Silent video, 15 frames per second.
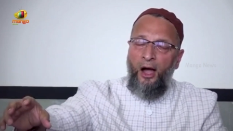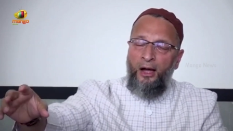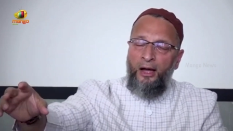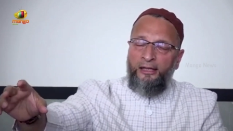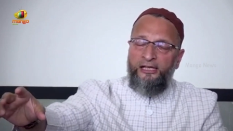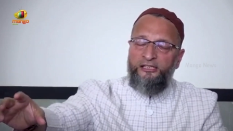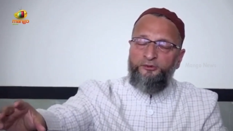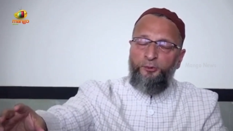
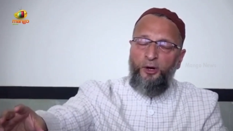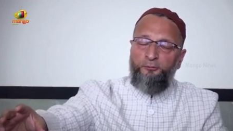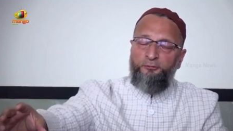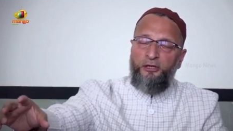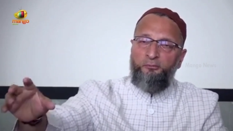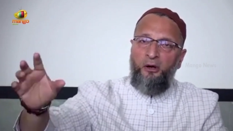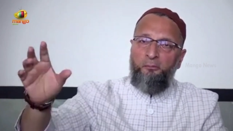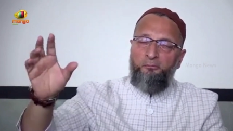against
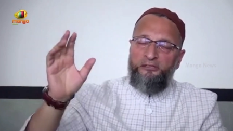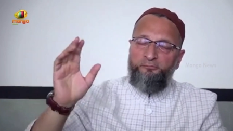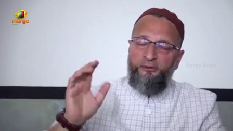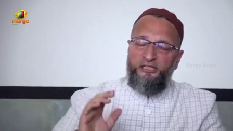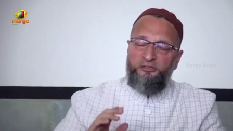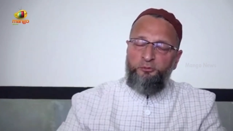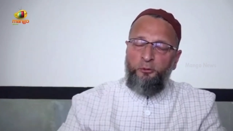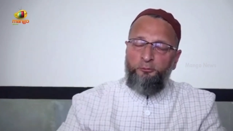Prophet Muhammad,
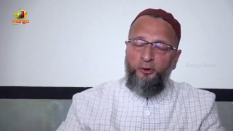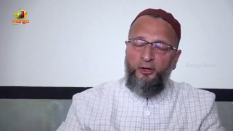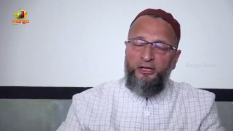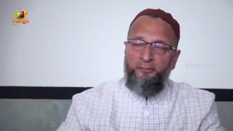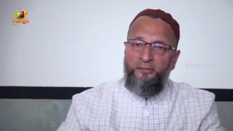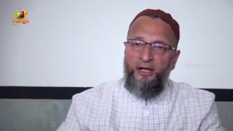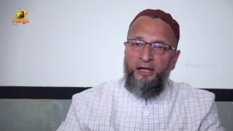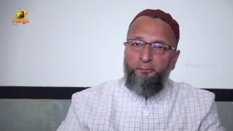peace be upon
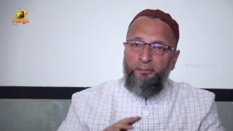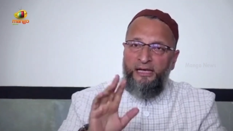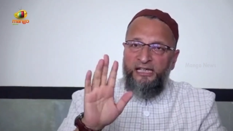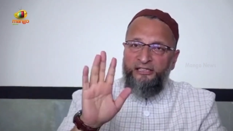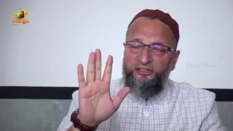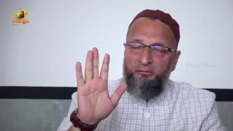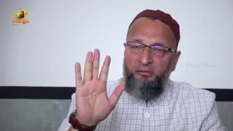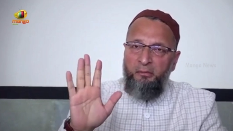him.
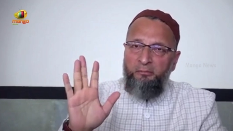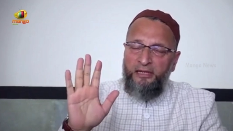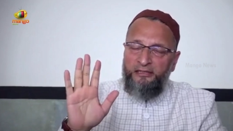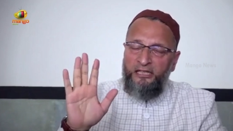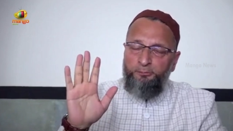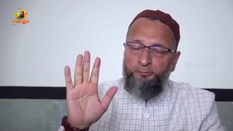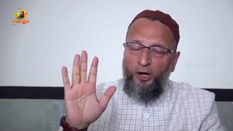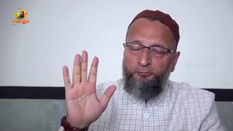Please remember
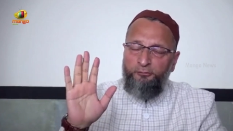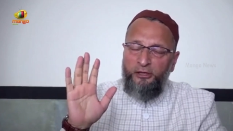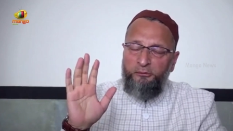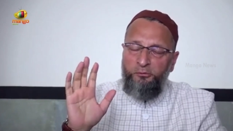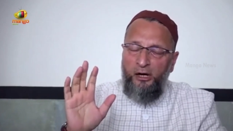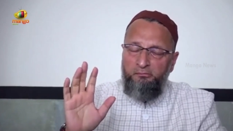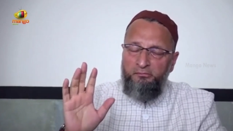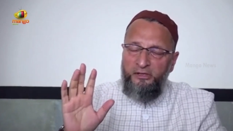that Prophet
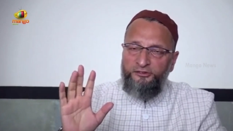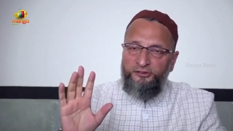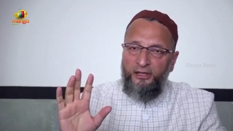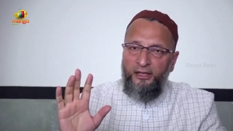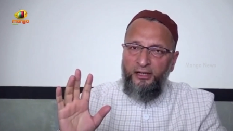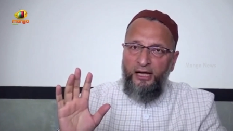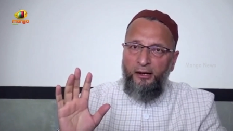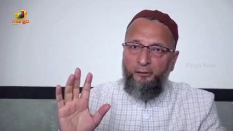Muhammad
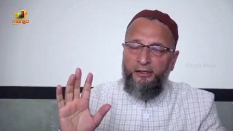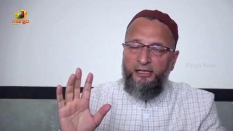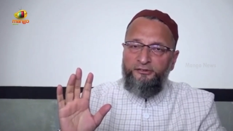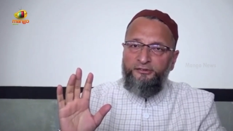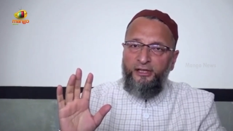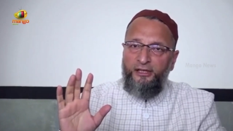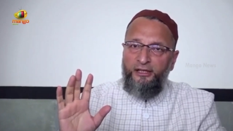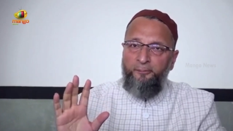sallallahu alaihi
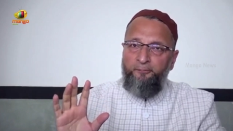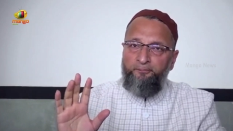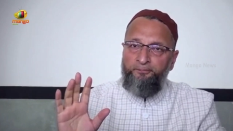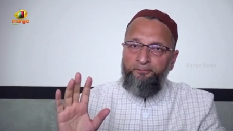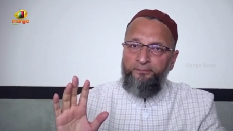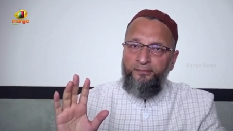wasallam,